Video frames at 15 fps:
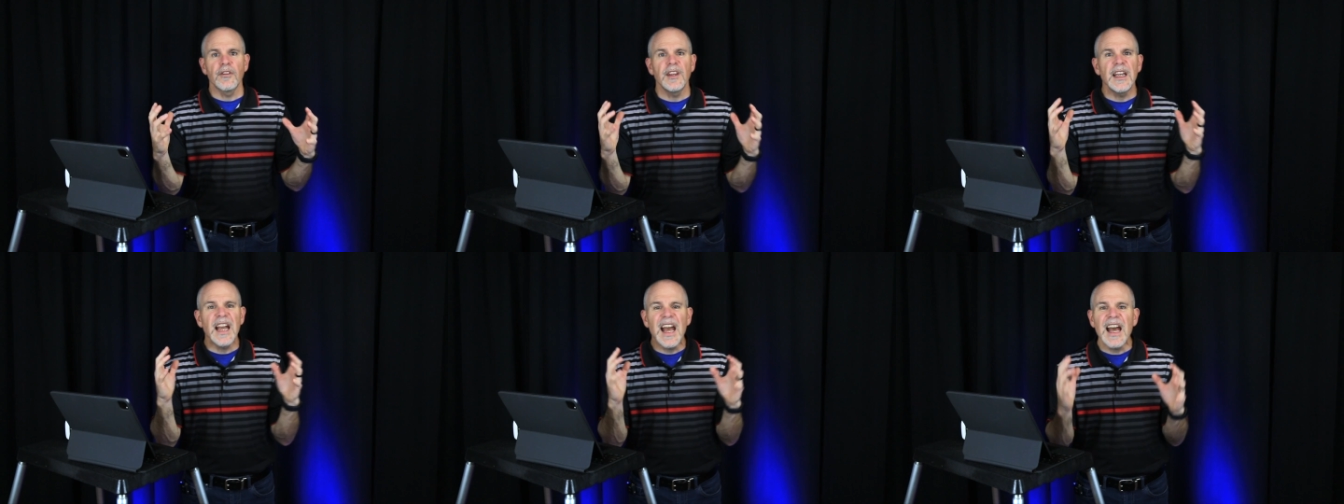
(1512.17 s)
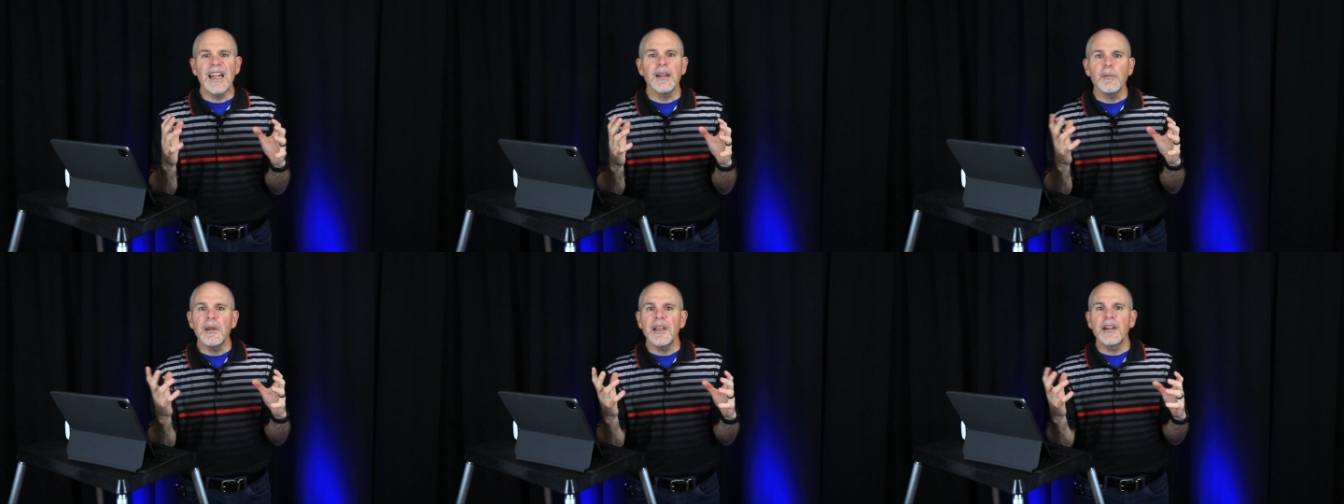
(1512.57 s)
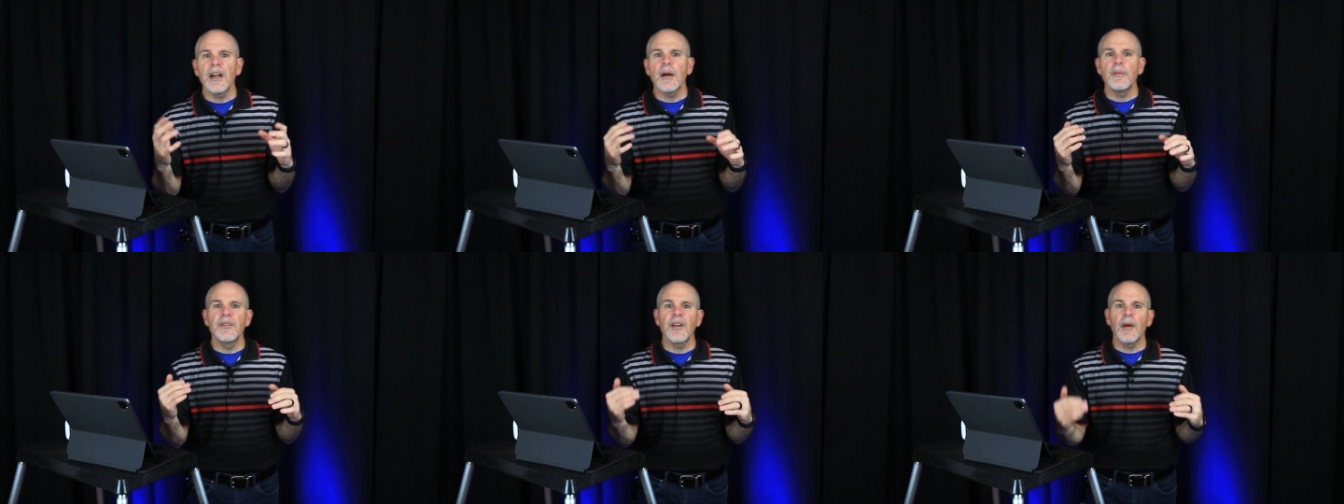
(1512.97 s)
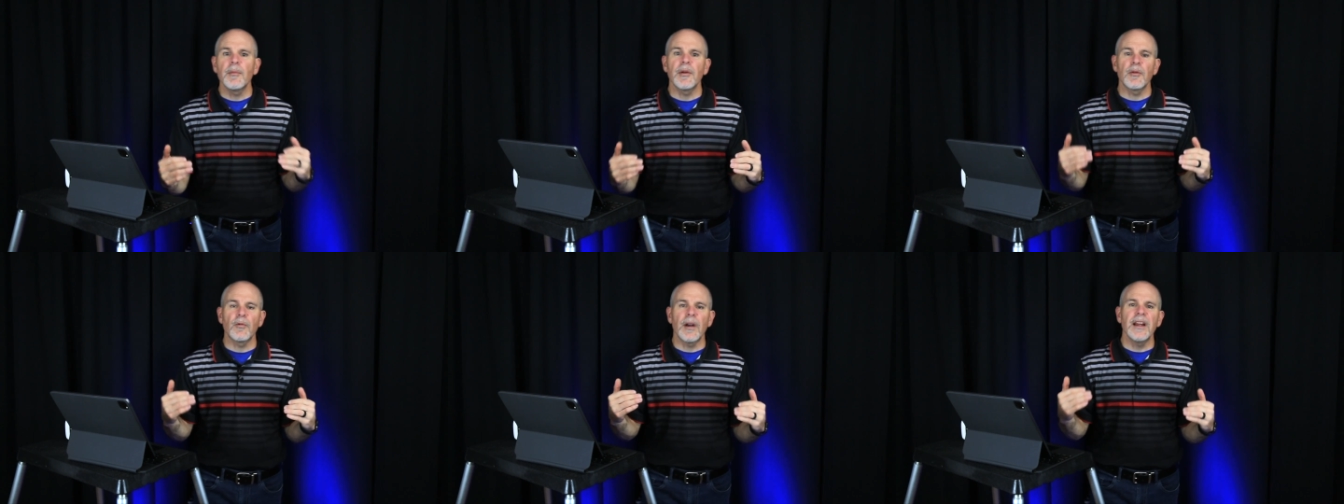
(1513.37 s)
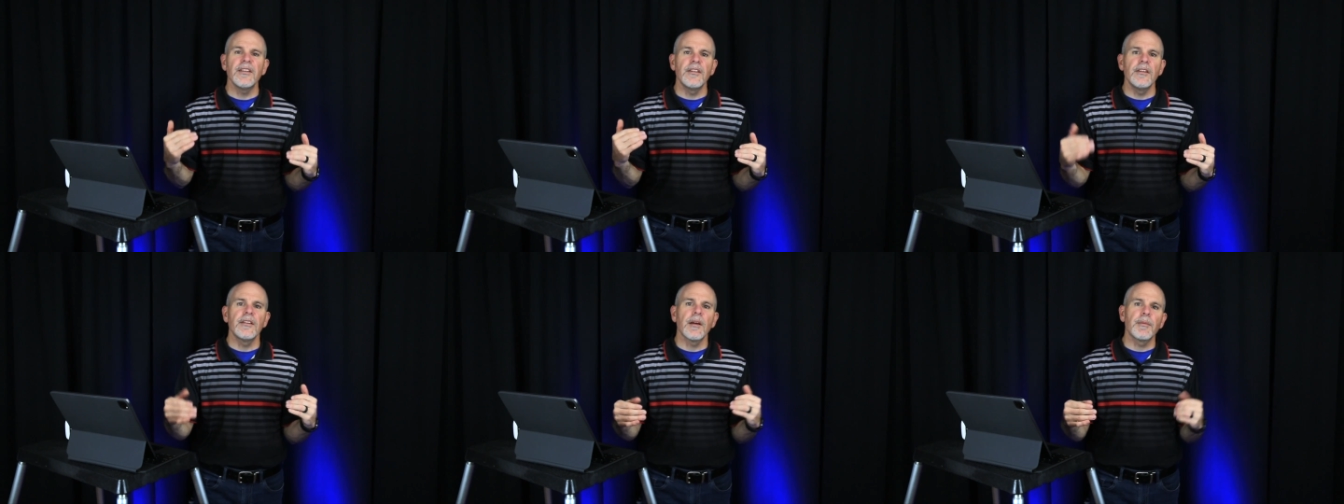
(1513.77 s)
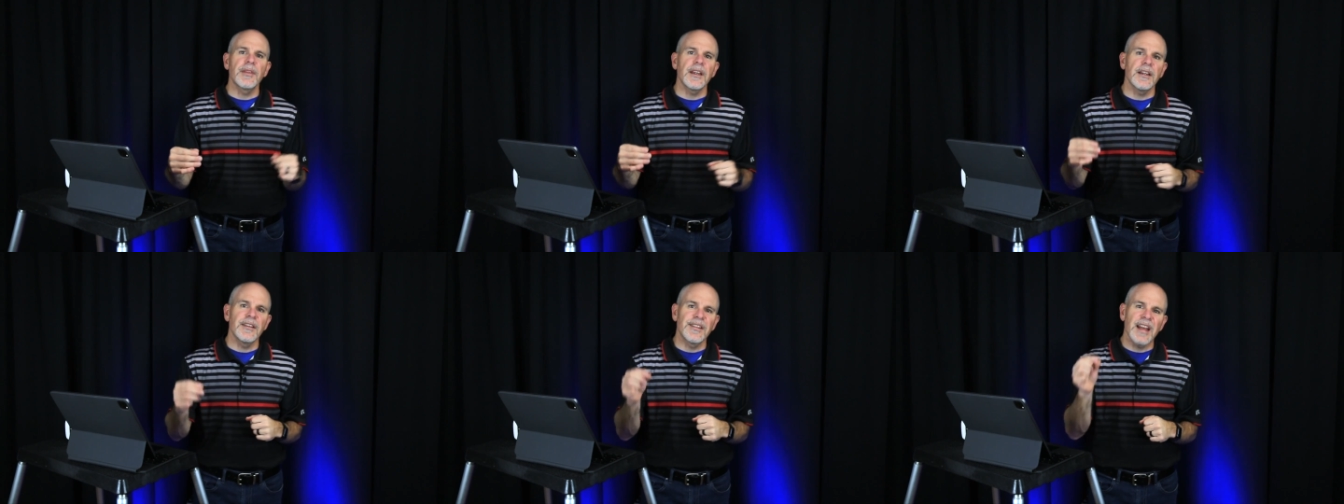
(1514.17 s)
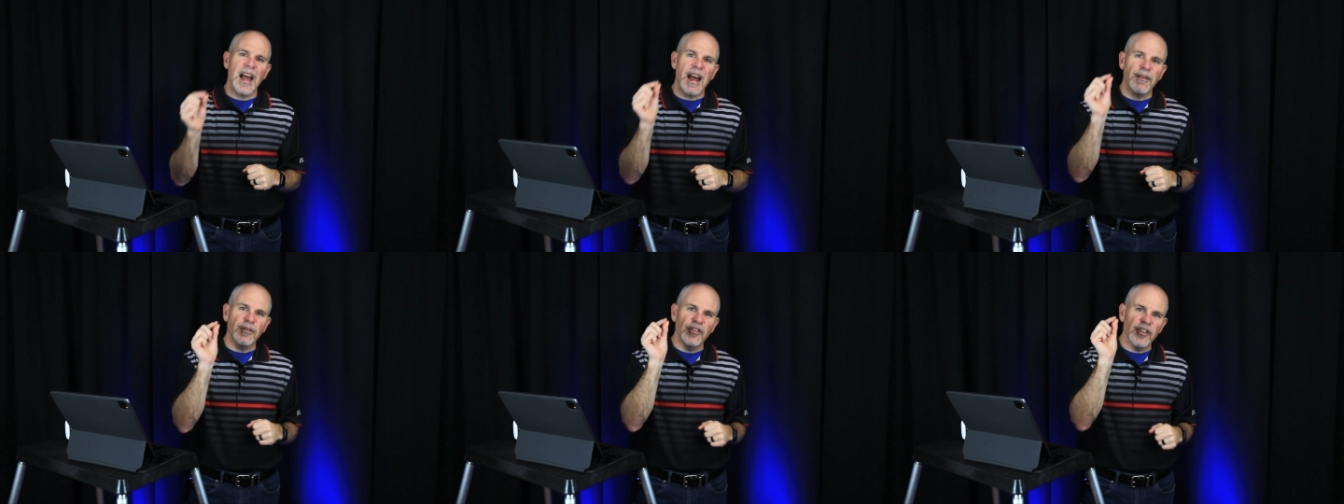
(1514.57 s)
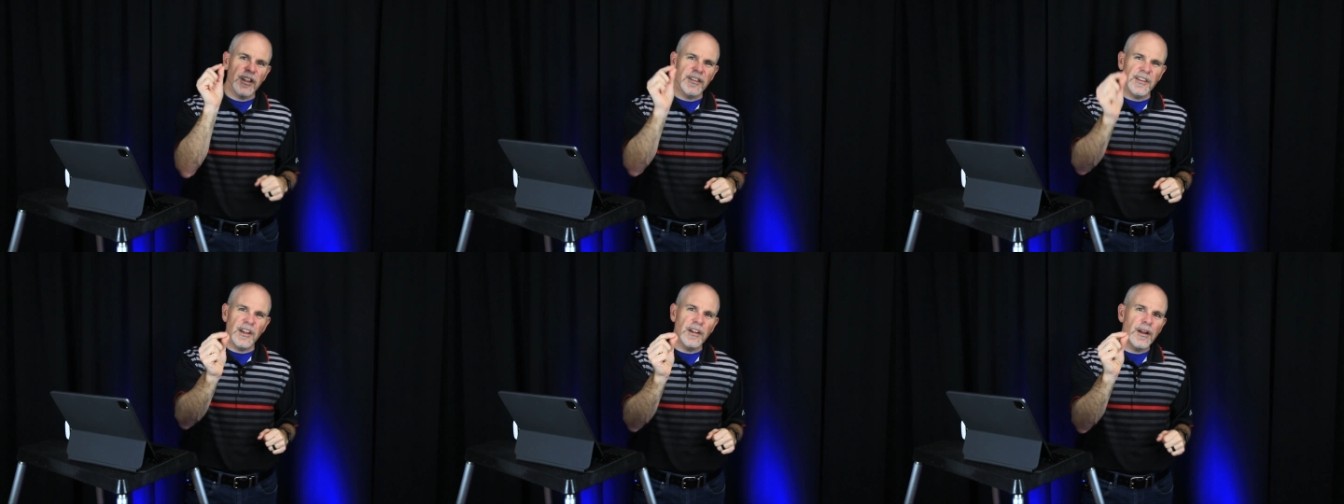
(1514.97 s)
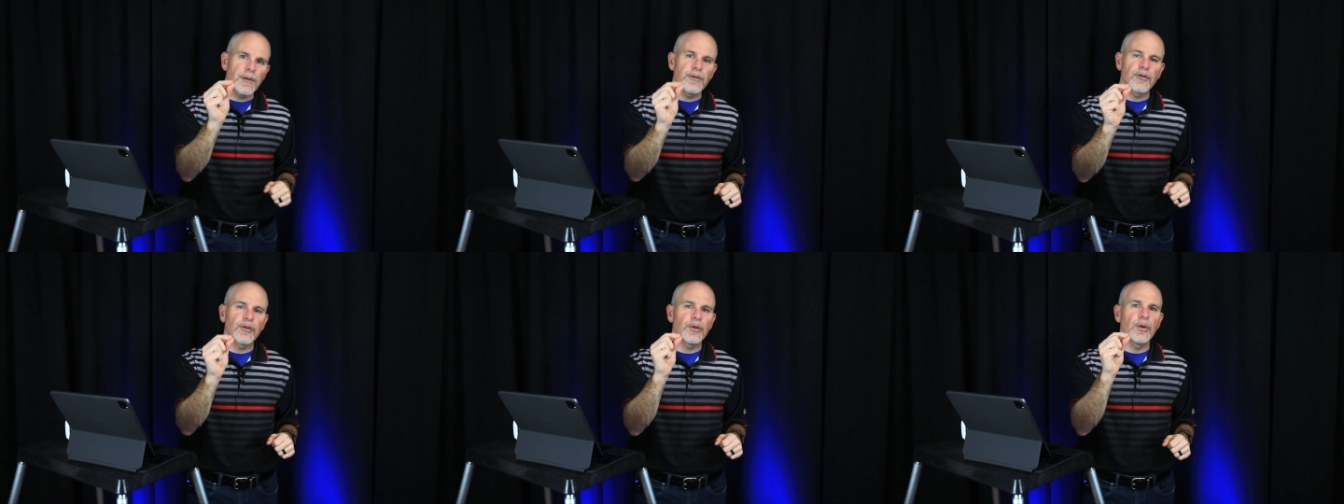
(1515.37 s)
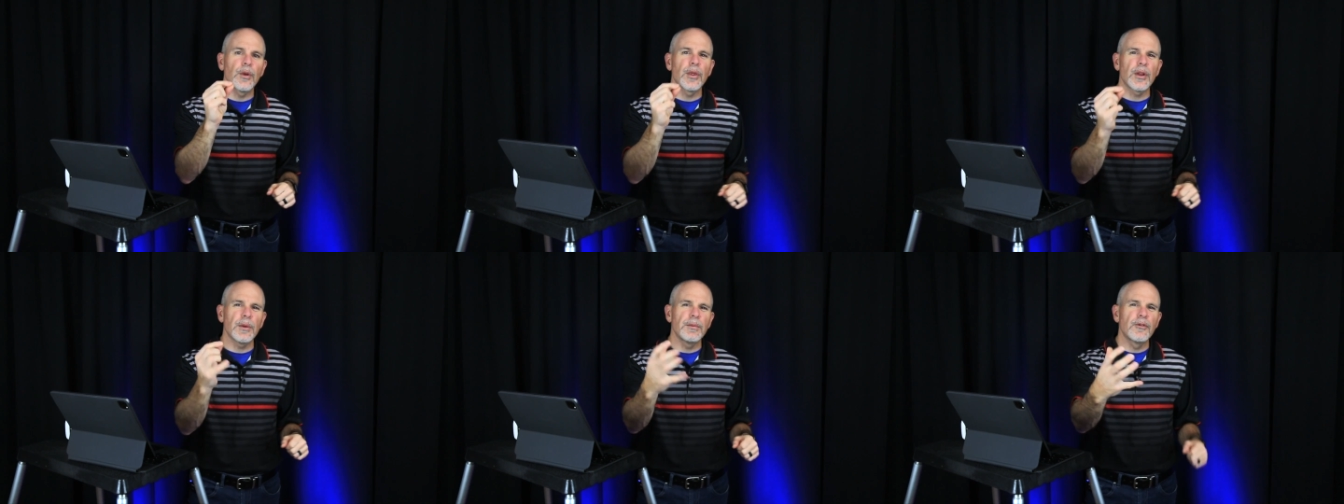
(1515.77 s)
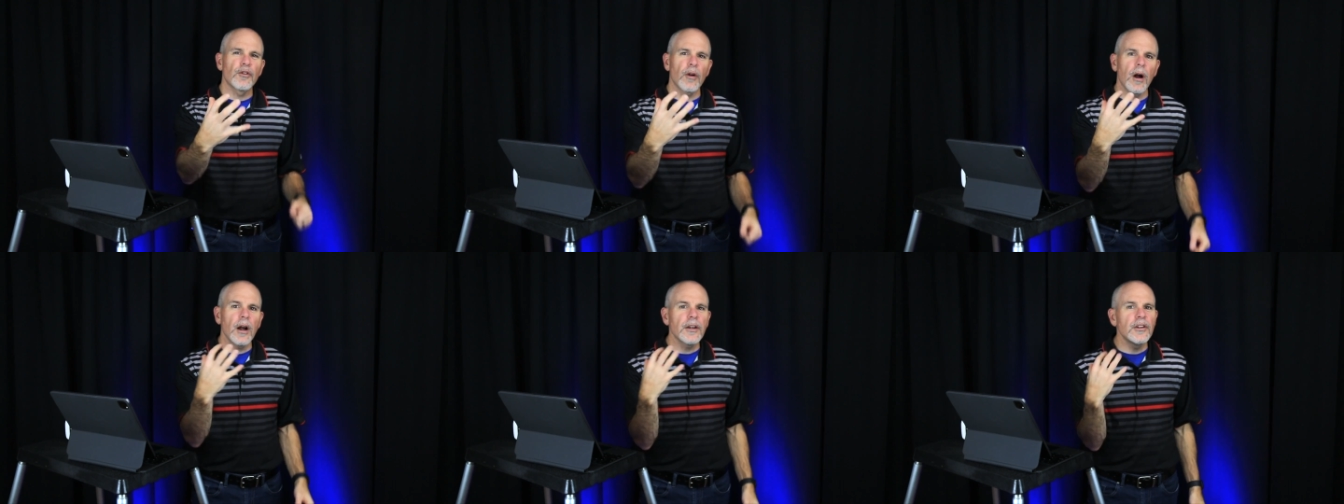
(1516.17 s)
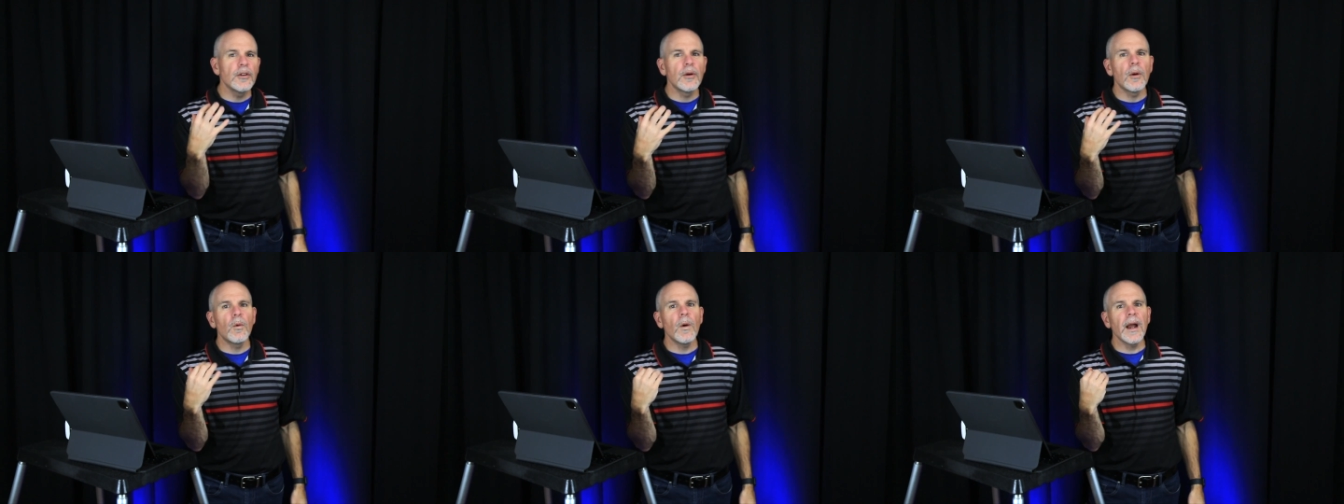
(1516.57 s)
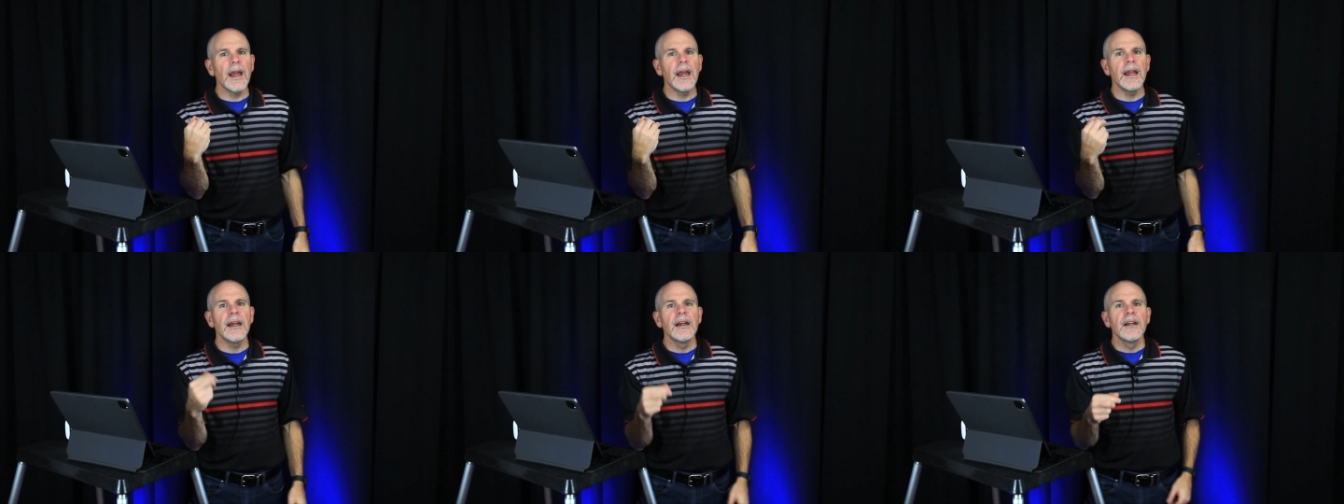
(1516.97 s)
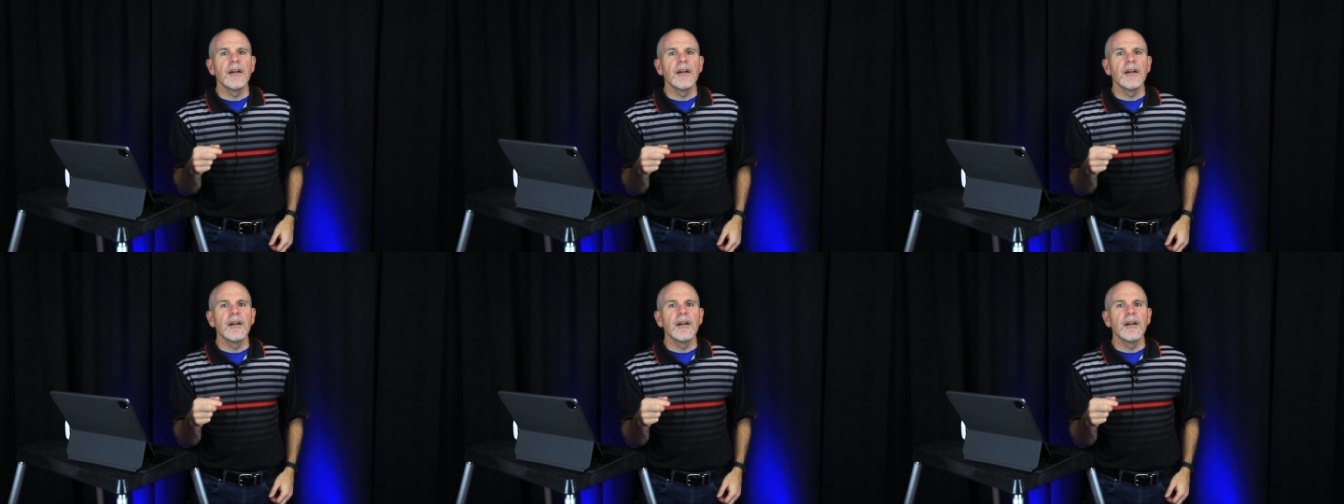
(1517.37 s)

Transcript: The enemy comes up and raises up things that have just enough truth to draw you away,